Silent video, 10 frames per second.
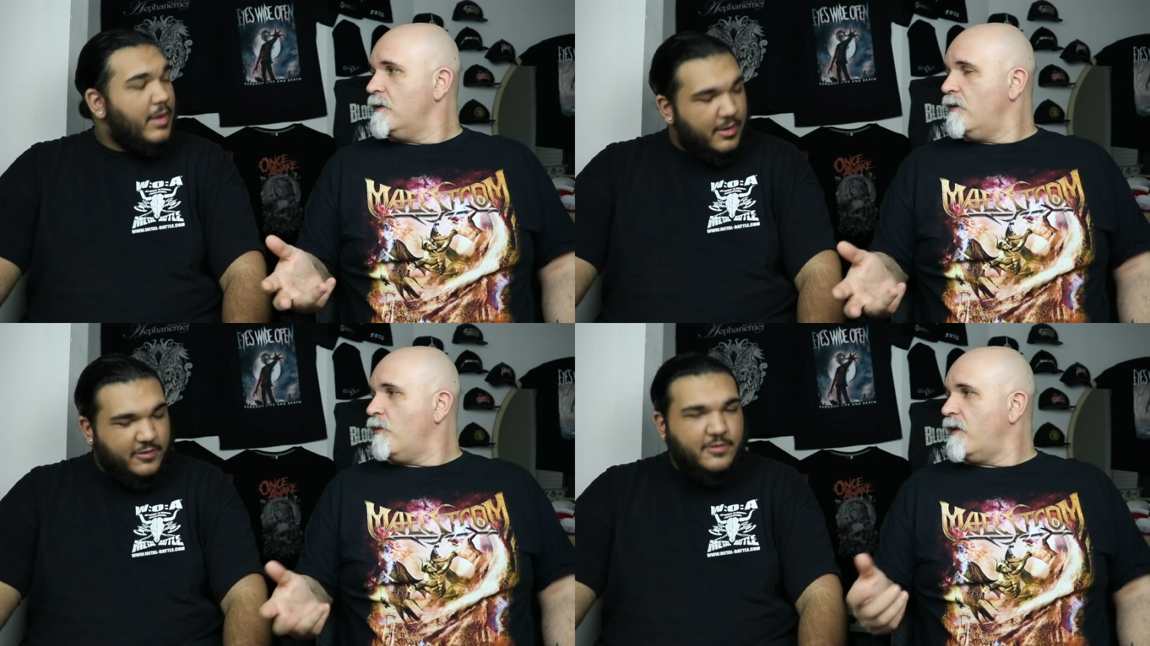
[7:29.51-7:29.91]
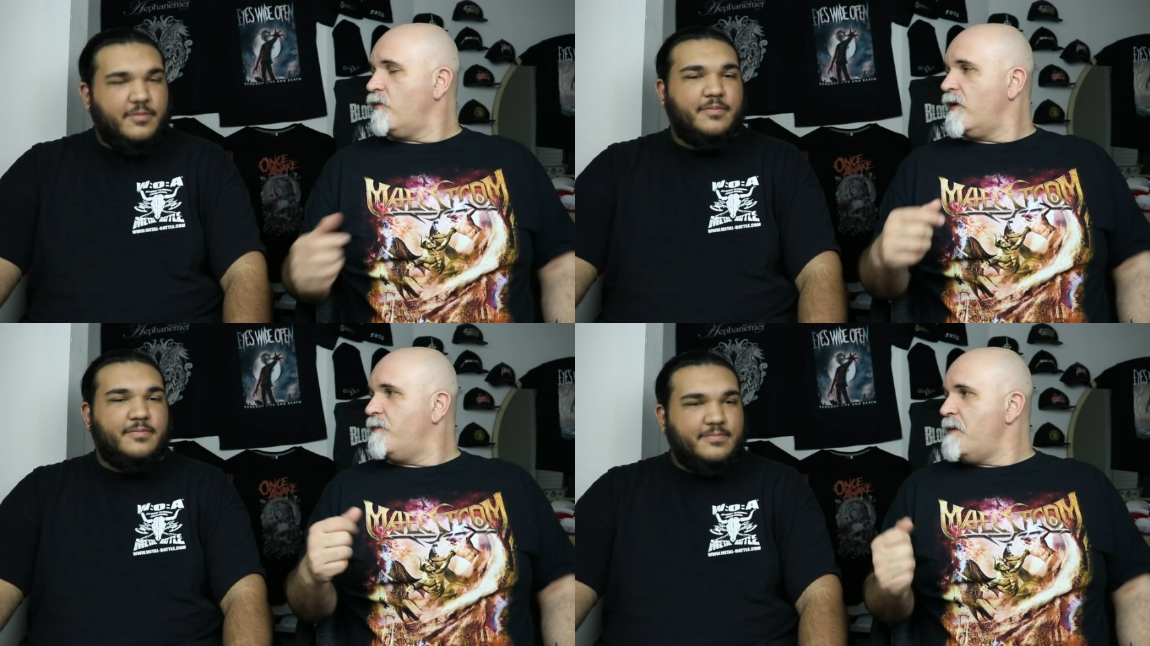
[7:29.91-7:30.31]
Speaker 1: You yes. know
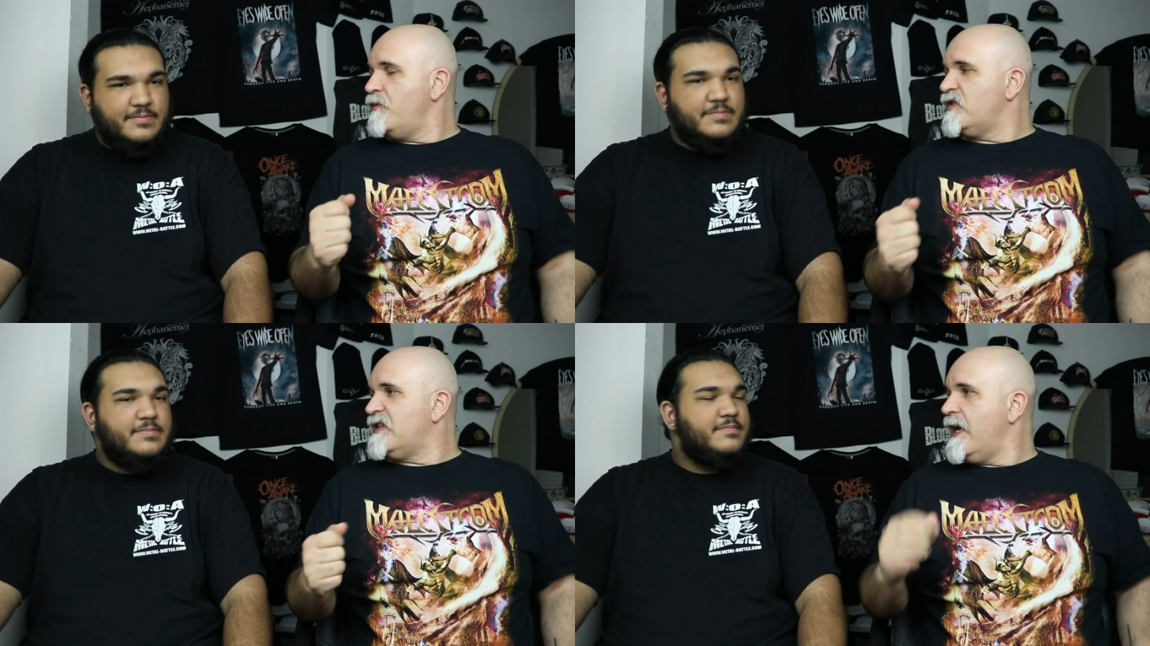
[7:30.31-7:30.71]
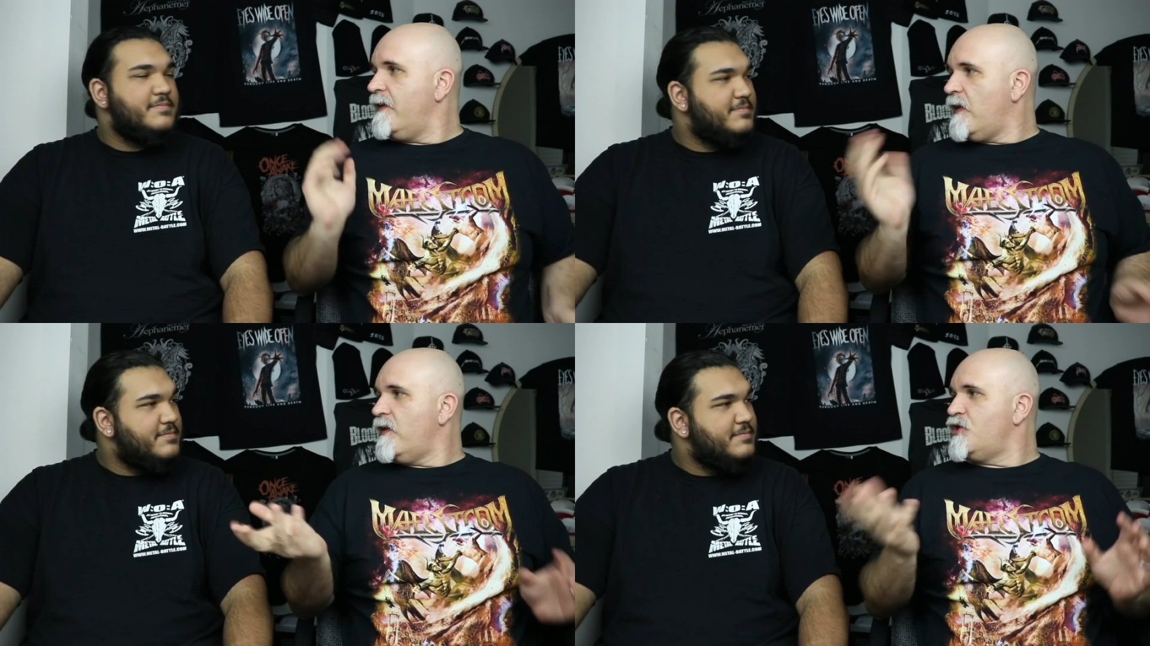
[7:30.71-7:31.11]
where where people
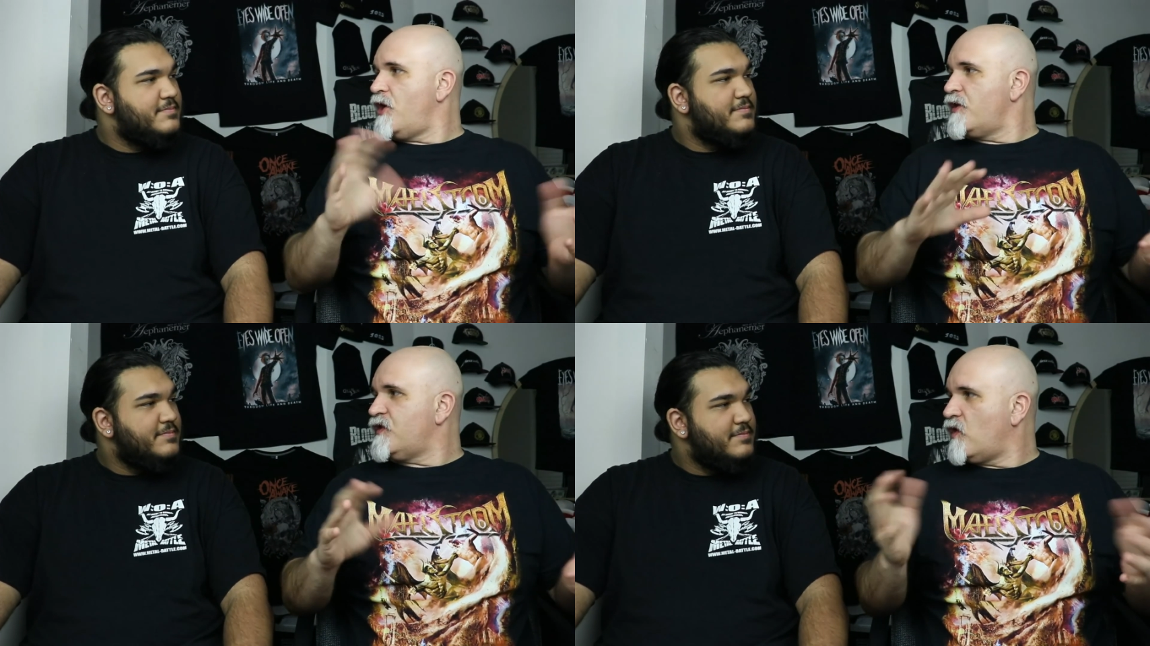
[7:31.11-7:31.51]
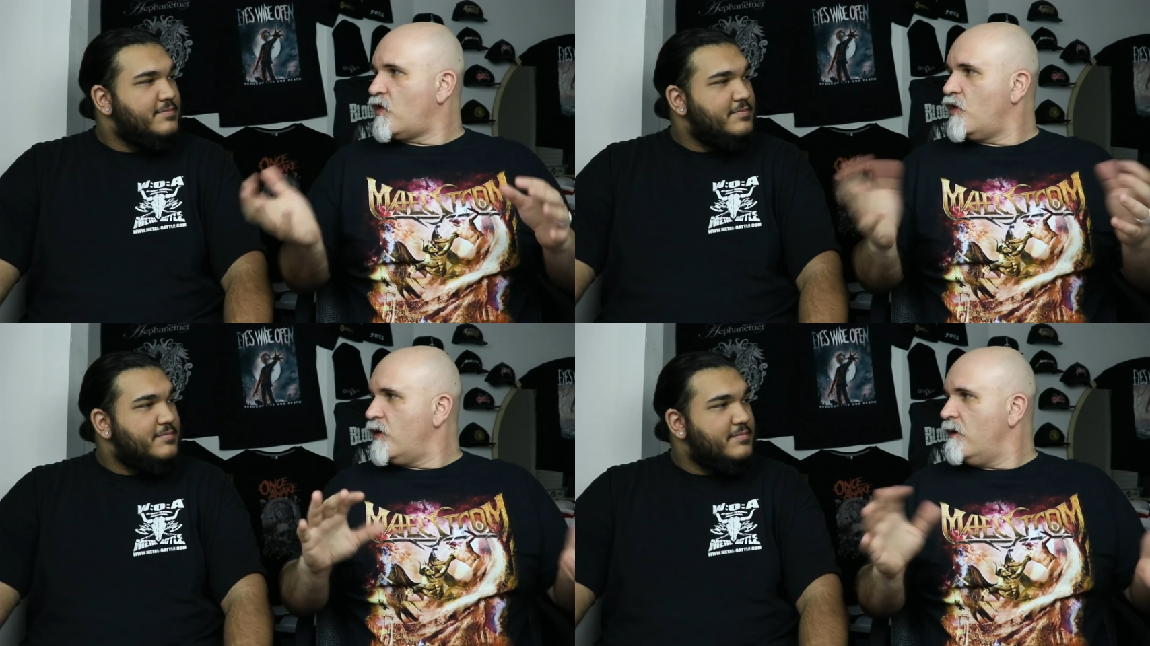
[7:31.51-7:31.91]
sing and then the chairs
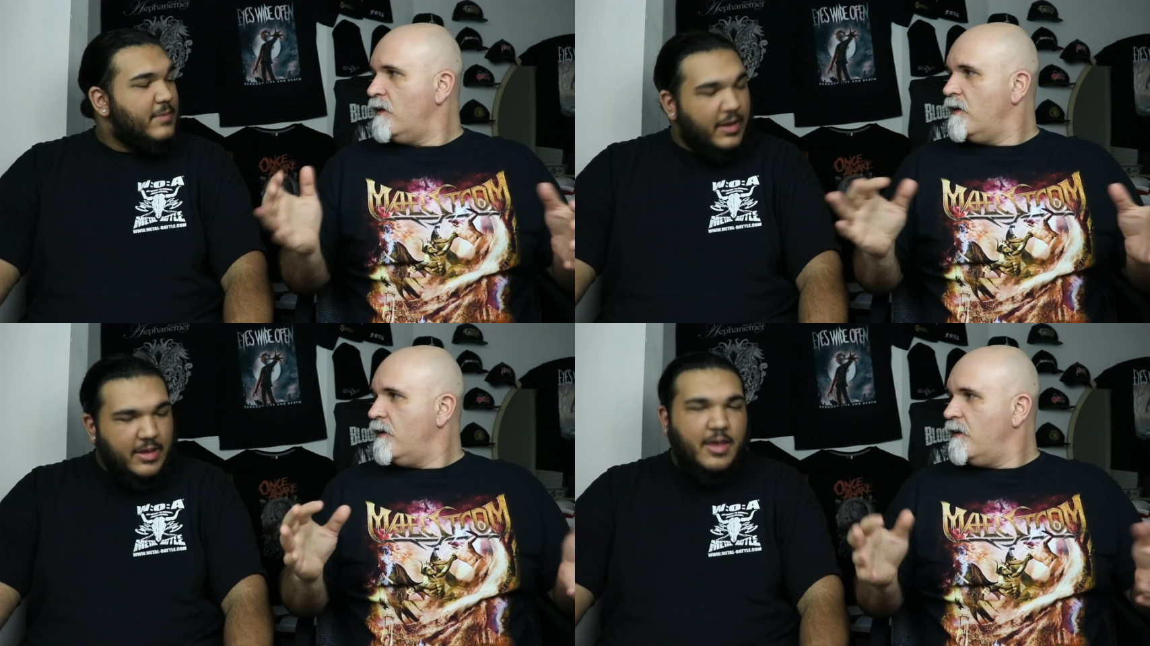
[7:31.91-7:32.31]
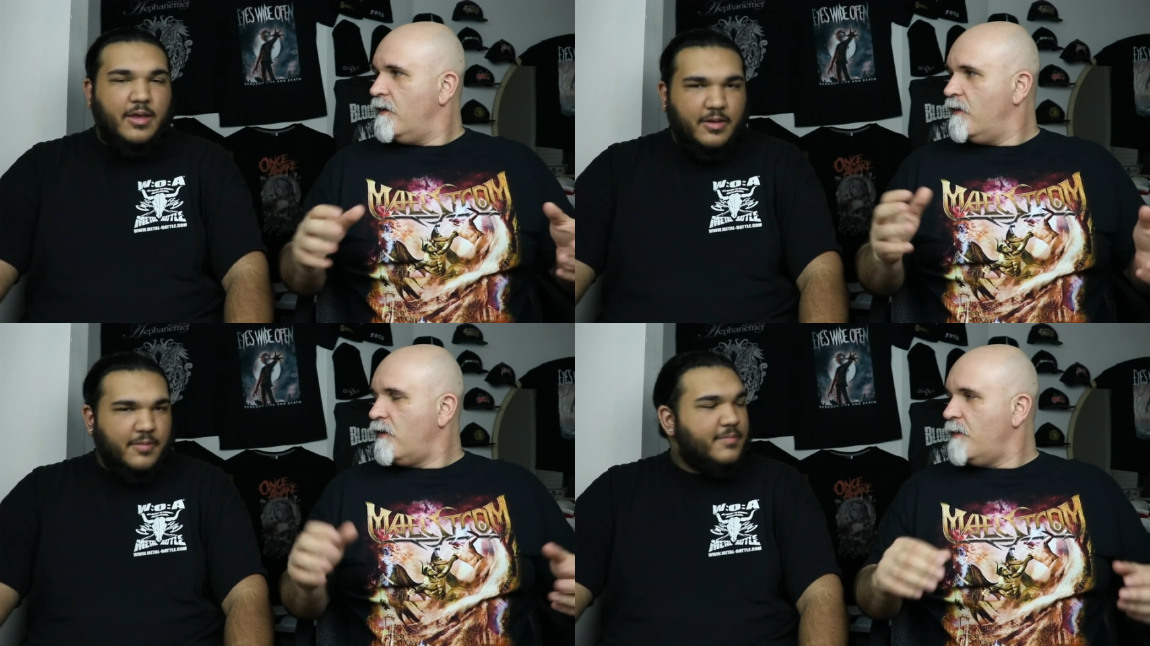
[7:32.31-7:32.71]
turn. Yeah,
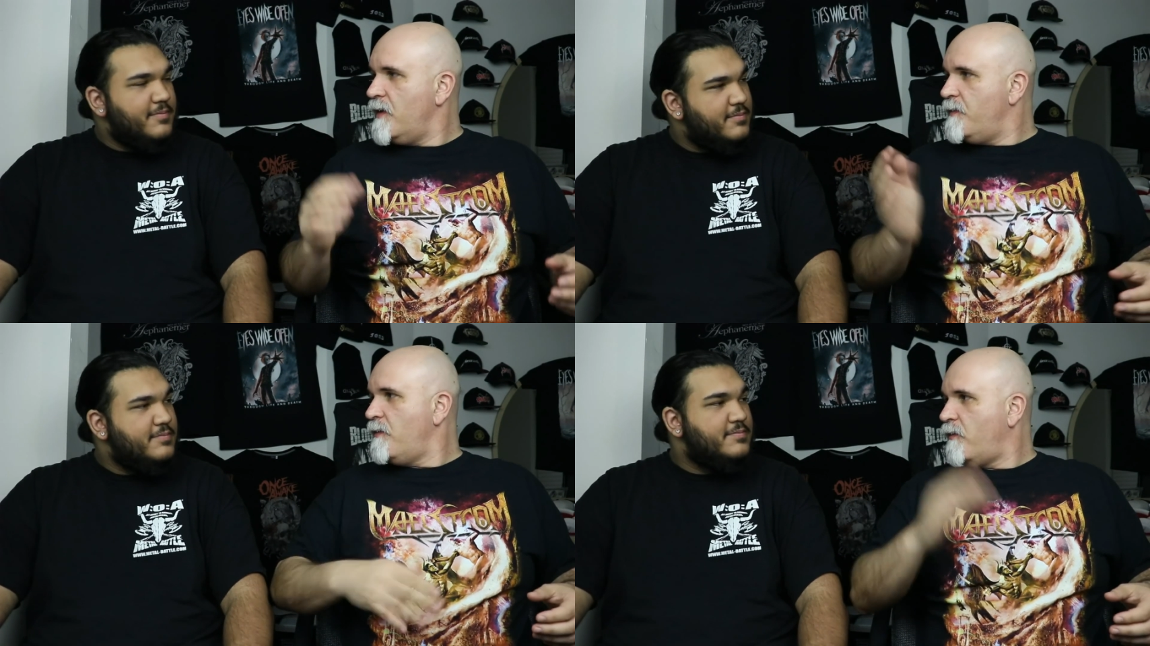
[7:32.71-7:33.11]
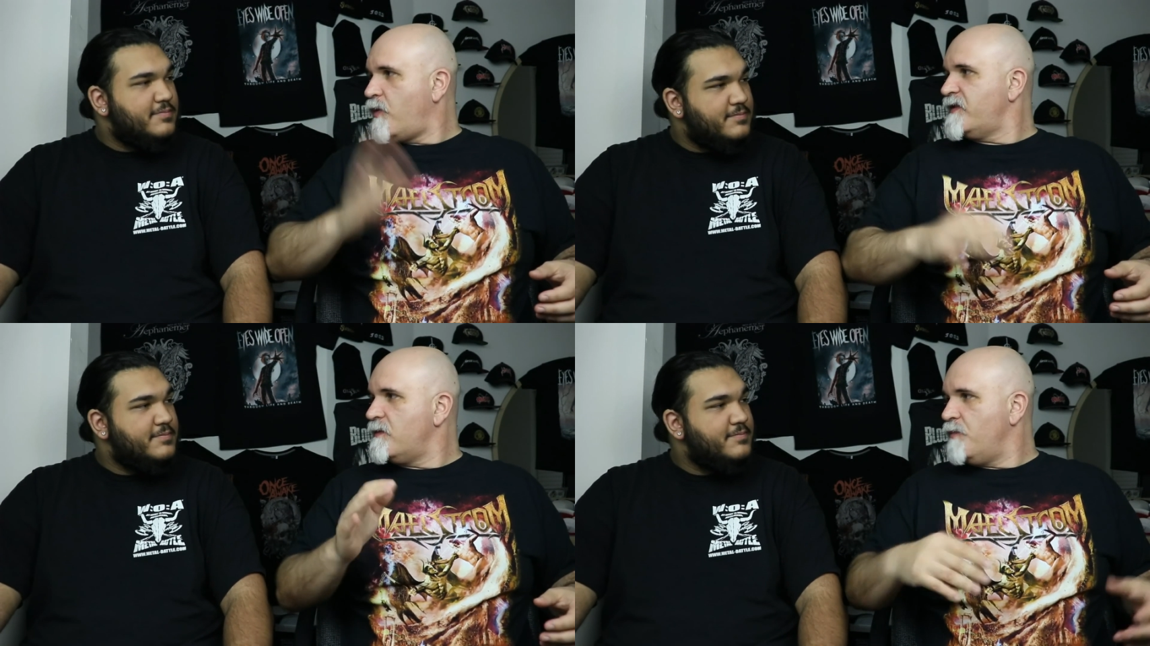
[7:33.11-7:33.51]
yeah. You know what I mean?
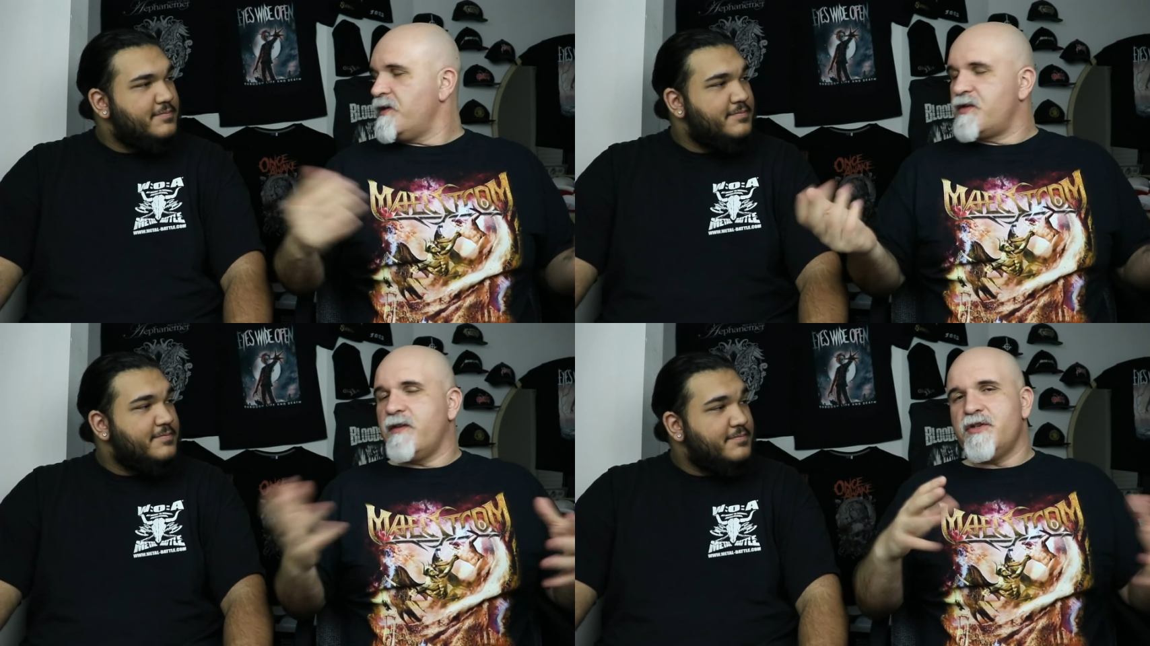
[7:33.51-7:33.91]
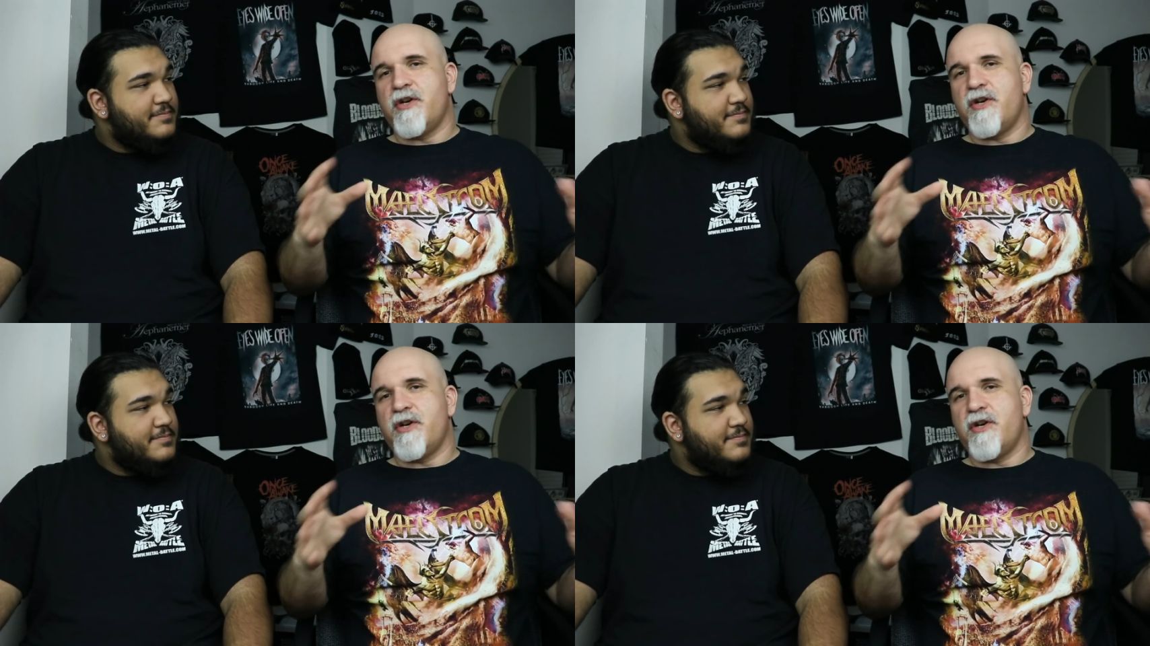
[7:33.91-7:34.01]
People press the buzzer, the